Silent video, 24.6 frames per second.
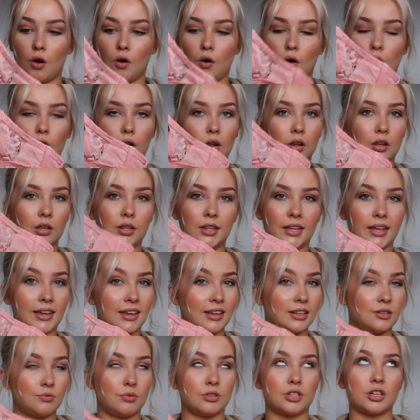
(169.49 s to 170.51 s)
all
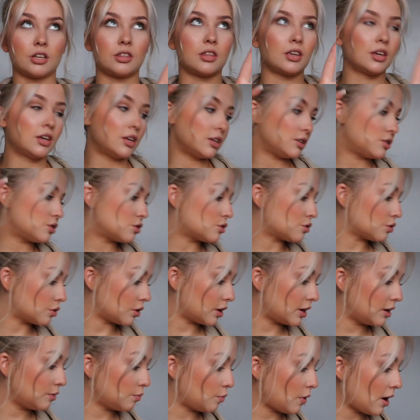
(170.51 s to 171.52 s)
lace, which I think is stunning.